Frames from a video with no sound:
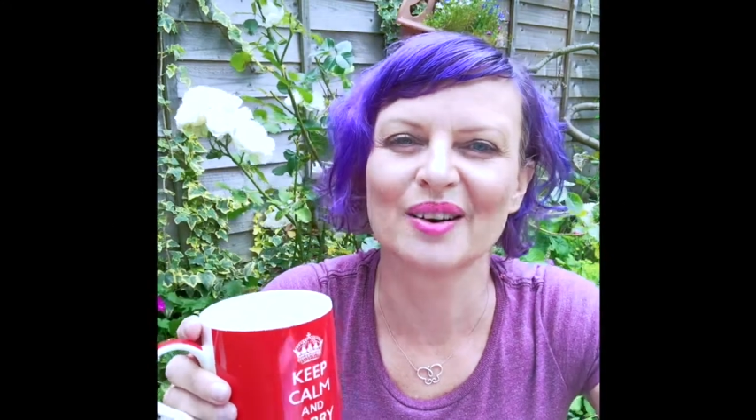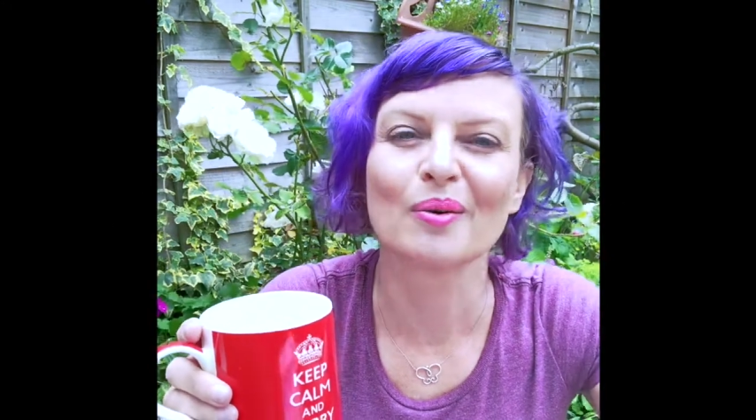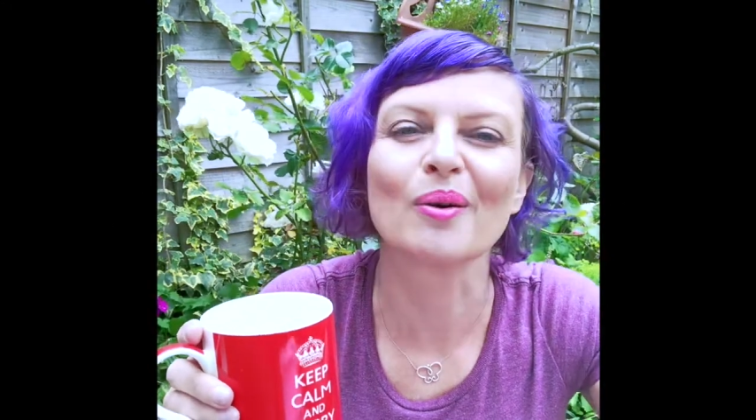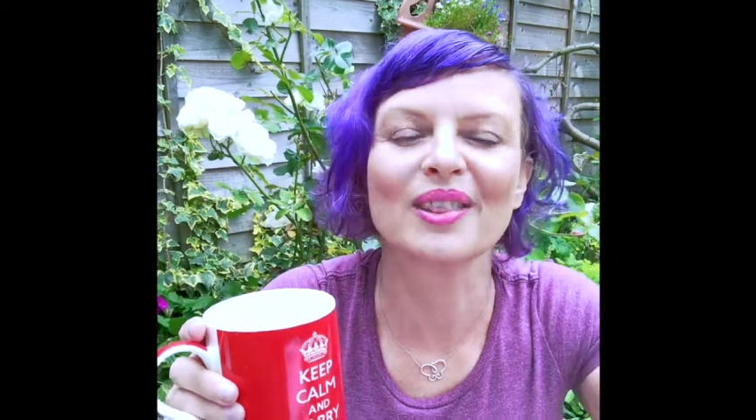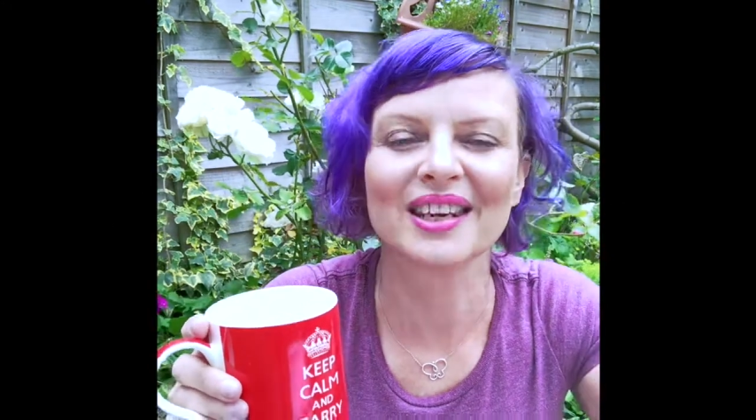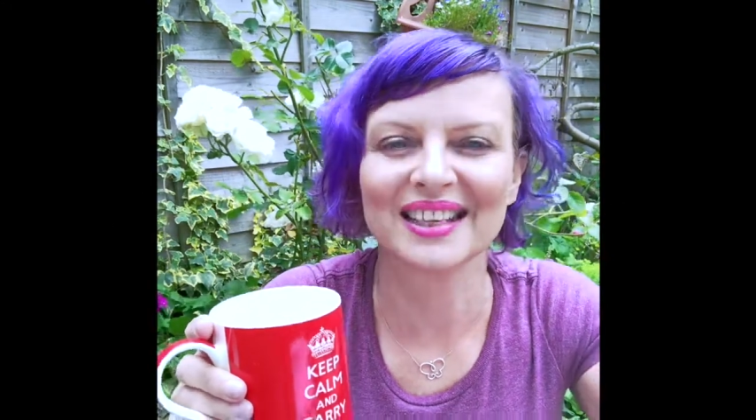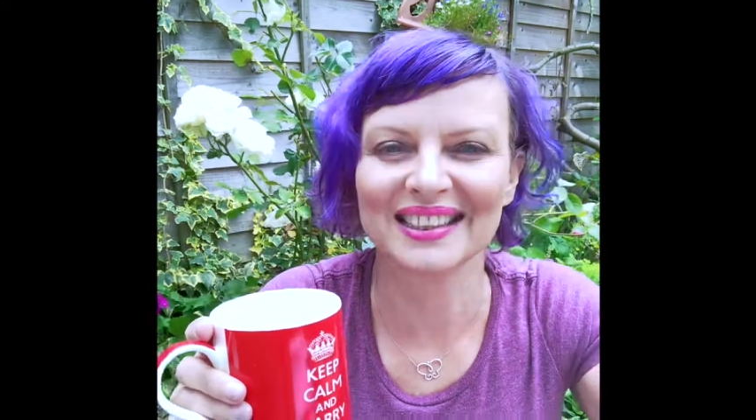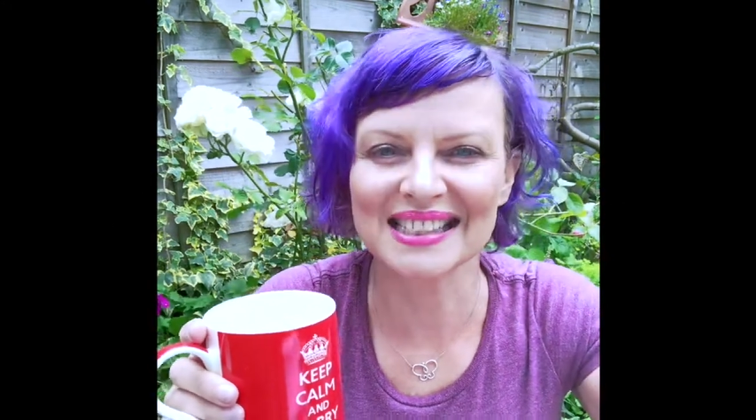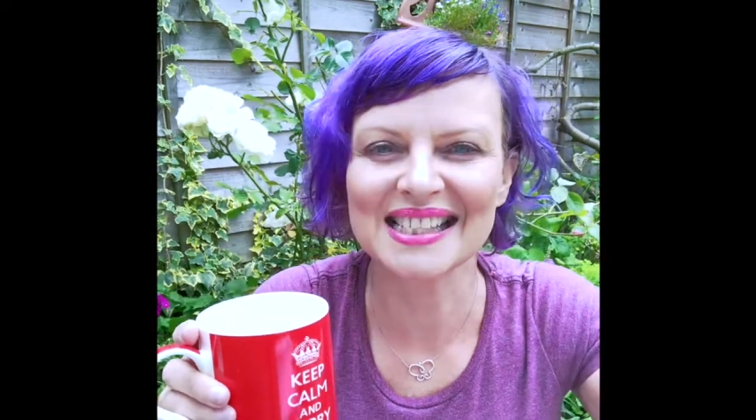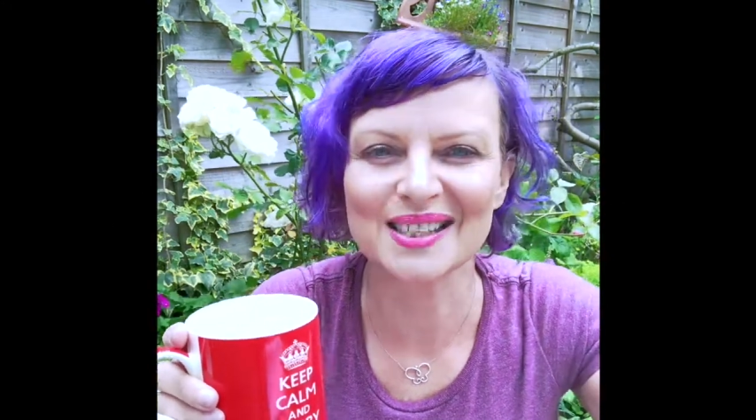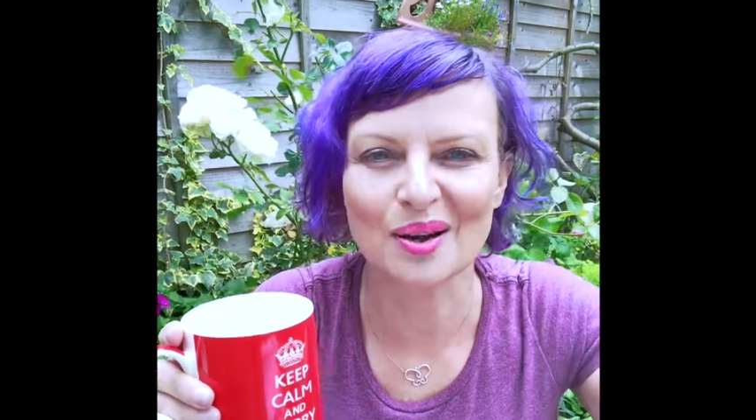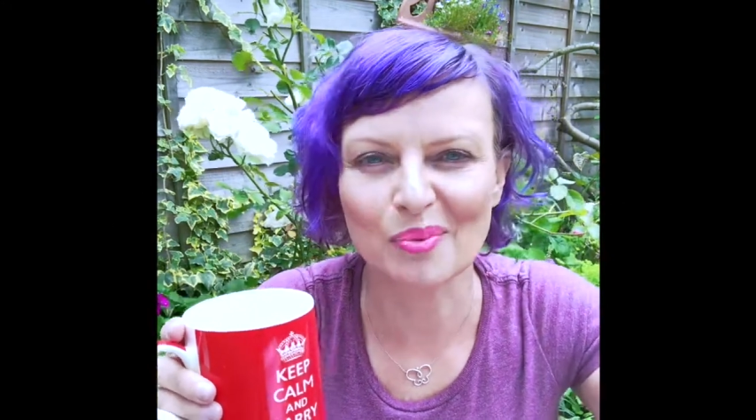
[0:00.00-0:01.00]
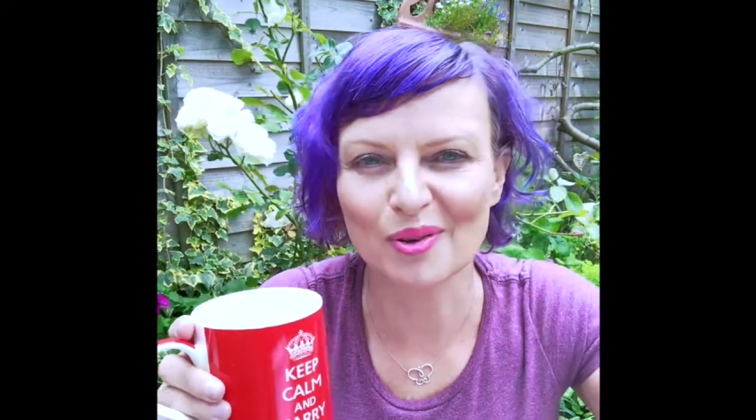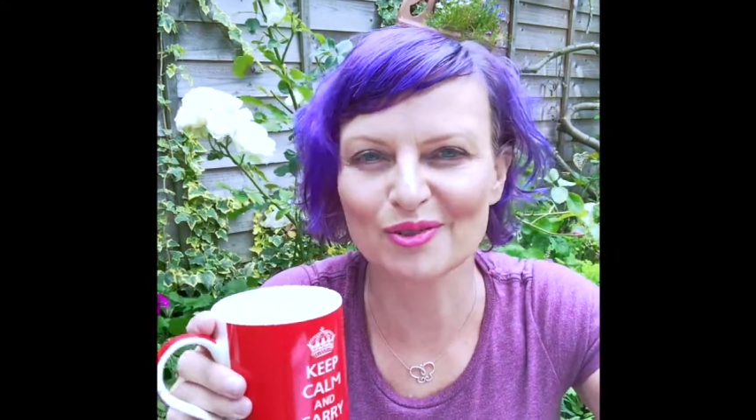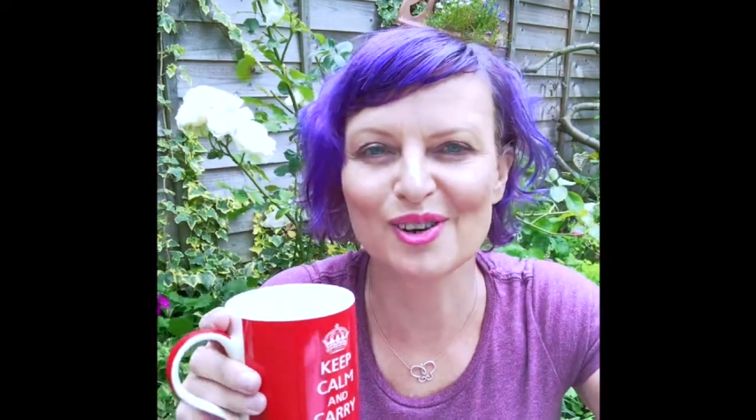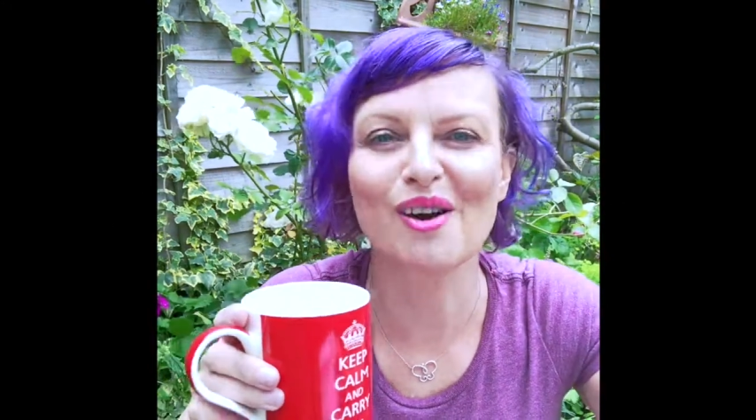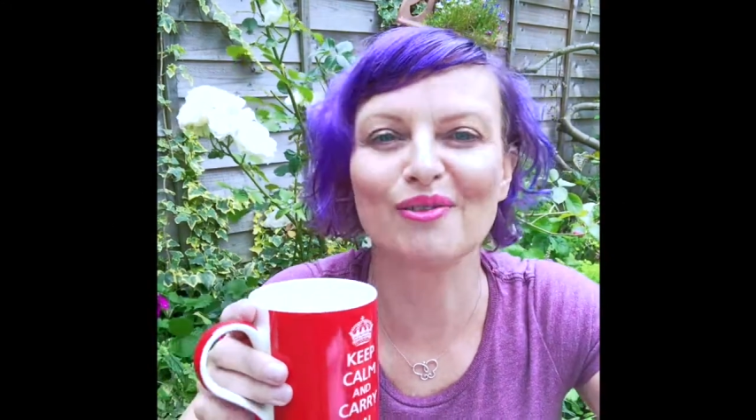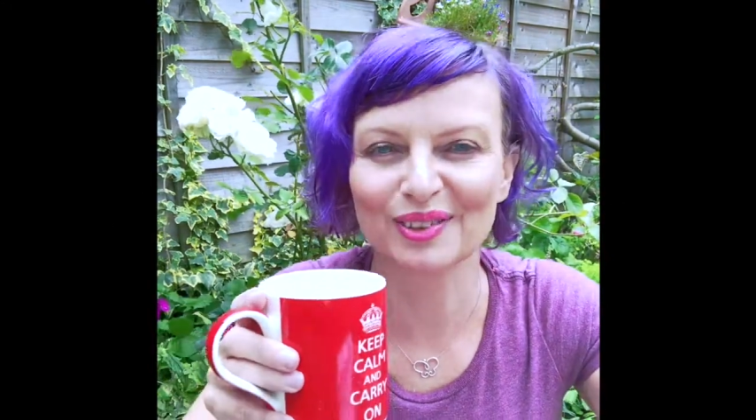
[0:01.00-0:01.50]
with a nice cup of
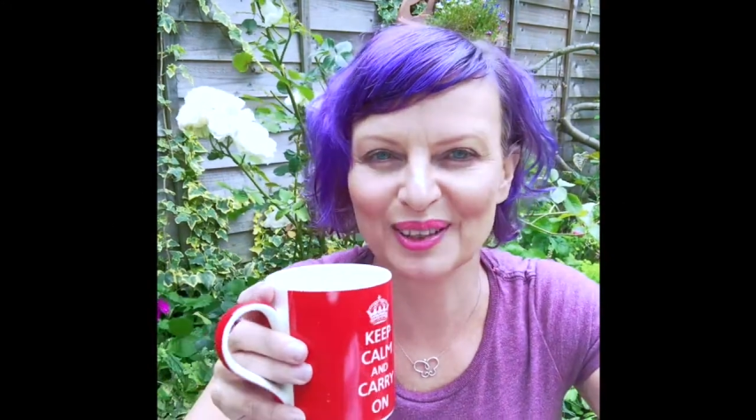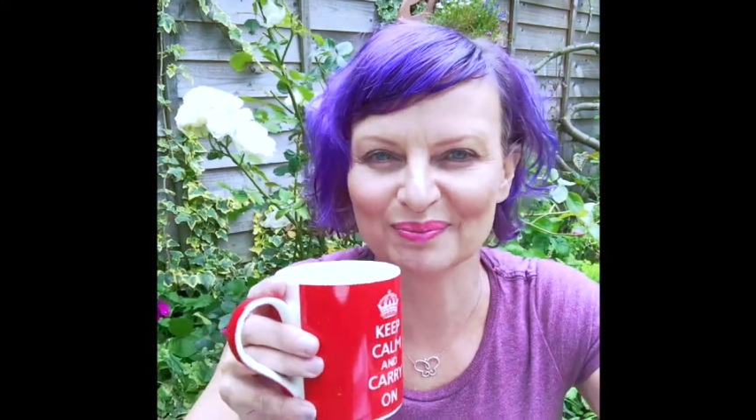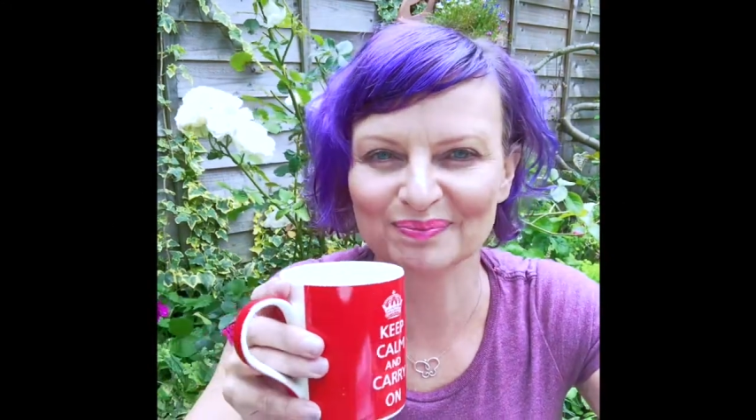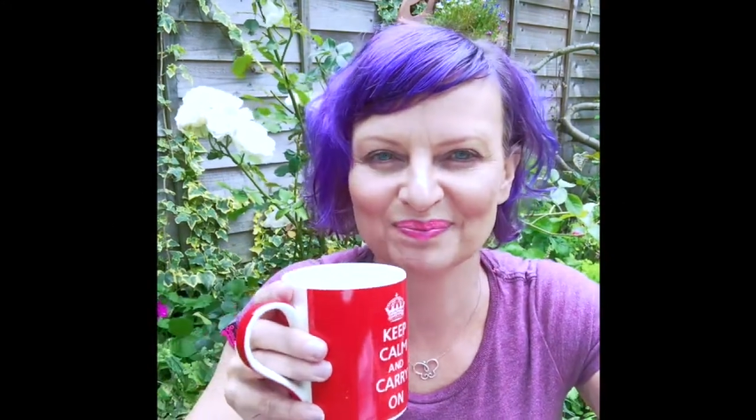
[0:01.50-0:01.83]
coffee.